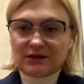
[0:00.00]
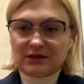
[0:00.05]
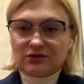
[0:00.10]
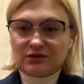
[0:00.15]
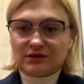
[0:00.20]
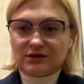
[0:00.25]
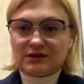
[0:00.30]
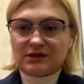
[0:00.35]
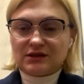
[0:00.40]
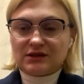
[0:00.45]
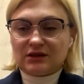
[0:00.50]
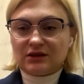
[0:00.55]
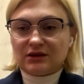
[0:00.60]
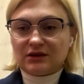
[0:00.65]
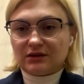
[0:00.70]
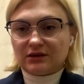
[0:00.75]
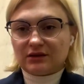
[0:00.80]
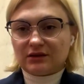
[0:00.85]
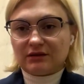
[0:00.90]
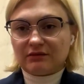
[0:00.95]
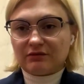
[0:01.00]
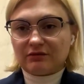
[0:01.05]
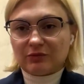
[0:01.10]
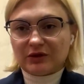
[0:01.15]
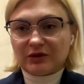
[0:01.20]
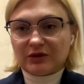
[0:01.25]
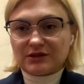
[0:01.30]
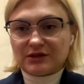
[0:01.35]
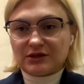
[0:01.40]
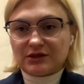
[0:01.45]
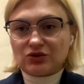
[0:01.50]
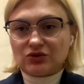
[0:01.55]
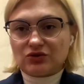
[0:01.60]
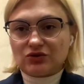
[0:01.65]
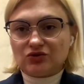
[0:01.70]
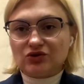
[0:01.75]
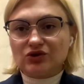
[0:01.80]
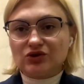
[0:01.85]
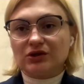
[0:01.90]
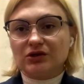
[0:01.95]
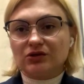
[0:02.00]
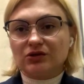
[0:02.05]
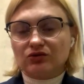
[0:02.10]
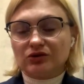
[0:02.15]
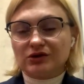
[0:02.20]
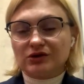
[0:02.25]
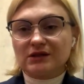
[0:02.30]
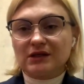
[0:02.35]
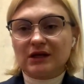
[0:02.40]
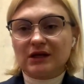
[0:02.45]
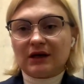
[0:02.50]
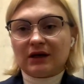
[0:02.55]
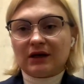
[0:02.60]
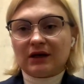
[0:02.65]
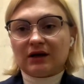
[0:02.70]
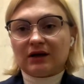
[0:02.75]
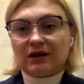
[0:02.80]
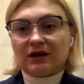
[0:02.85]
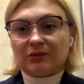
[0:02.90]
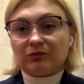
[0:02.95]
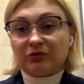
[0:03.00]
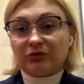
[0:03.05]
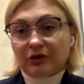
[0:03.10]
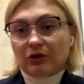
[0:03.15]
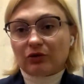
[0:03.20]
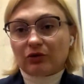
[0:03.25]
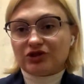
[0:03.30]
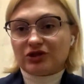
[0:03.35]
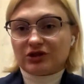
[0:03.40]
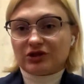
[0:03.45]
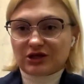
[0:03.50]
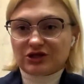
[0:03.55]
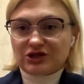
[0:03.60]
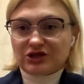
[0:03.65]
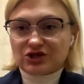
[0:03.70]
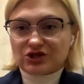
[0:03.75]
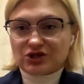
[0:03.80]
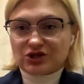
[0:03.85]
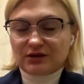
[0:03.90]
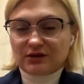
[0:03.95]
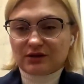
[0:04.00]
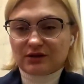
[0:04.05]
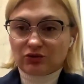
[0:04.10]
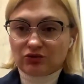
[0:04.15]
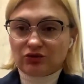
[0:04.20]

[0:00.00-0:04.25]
deliberately chose Western values, the values of the EU,